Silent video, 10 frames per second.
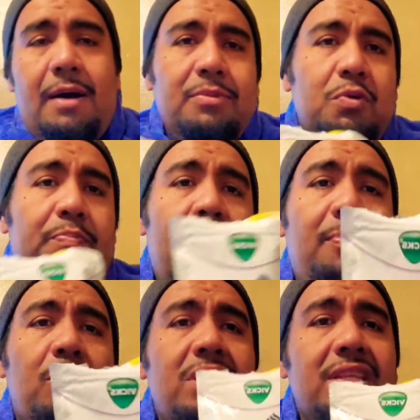you
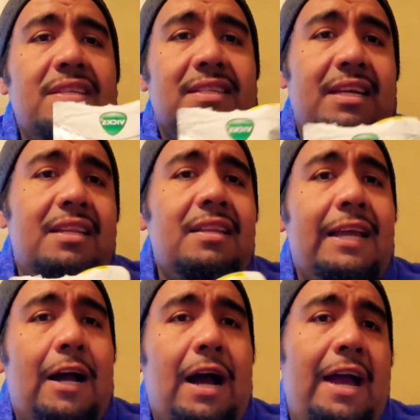pop one of these in.
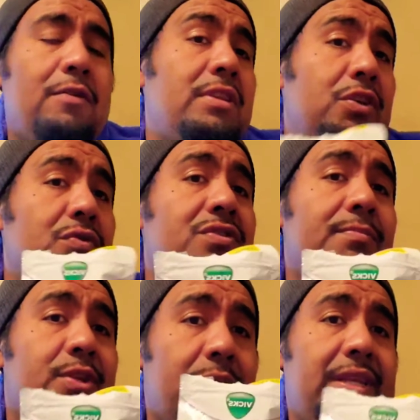I only use
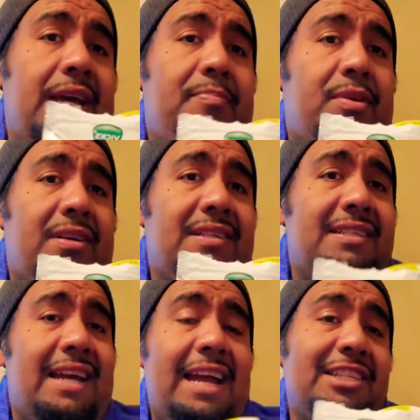them during that
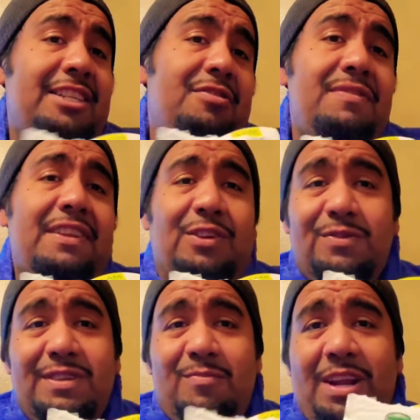process. I actually don't even
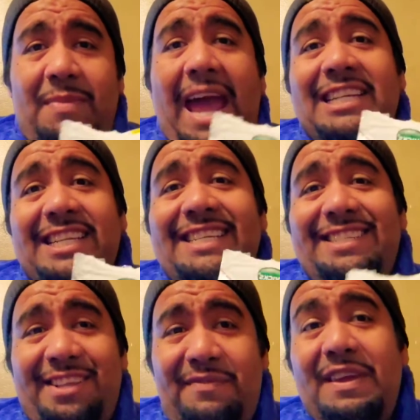use them when I'm actually
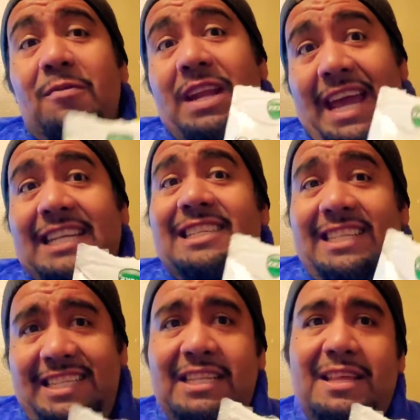stuffy and when I
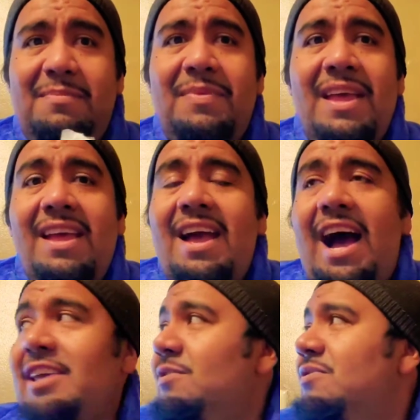actually need them.
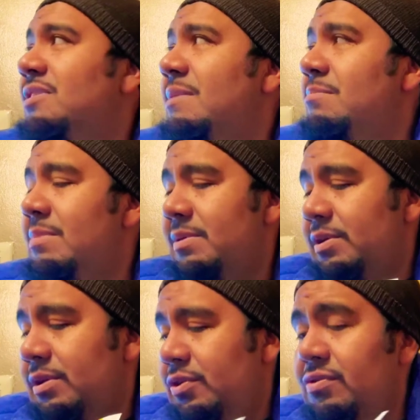I use them
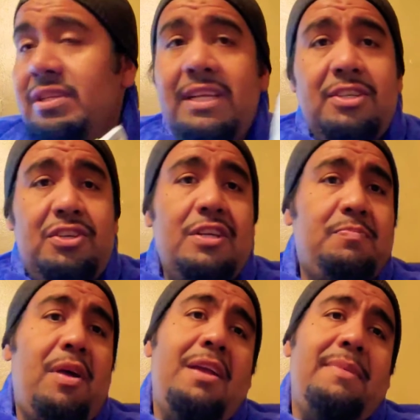usually
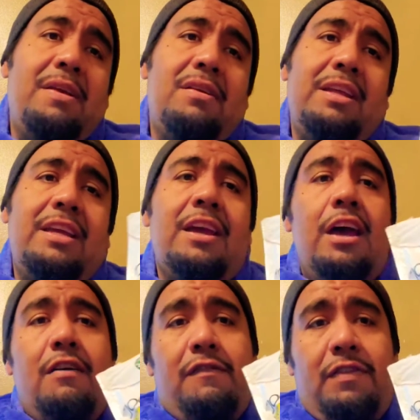just primarily
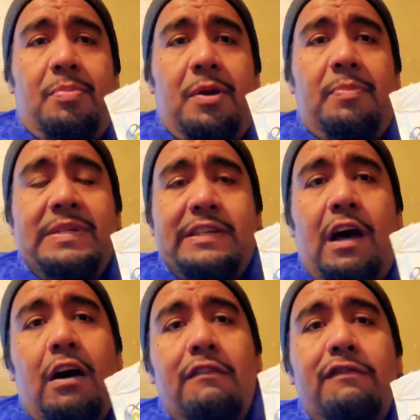for the purpose
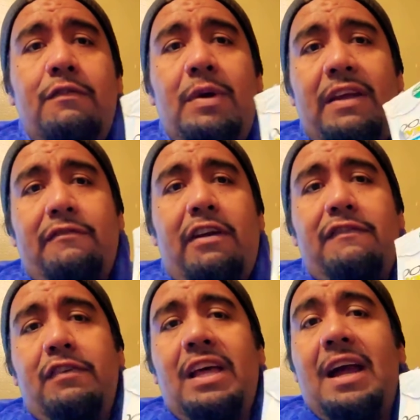of whenever I
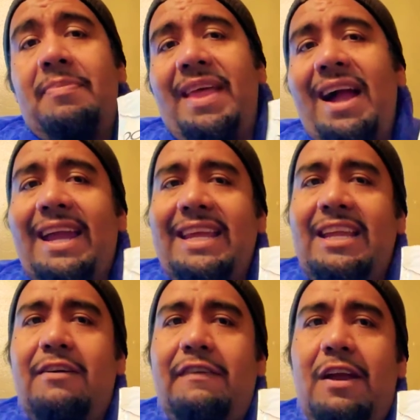feel like I'm not getting
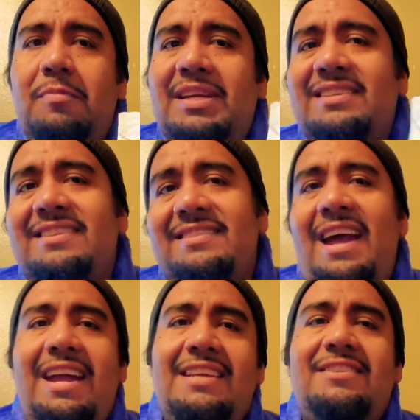enough air because
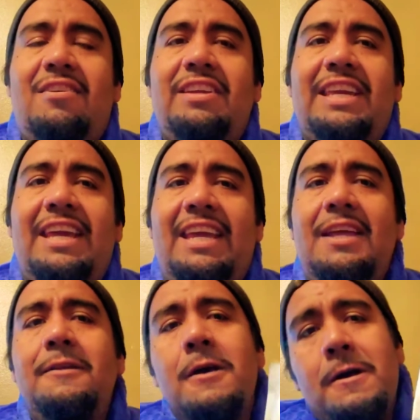anxiety is starting to kick in,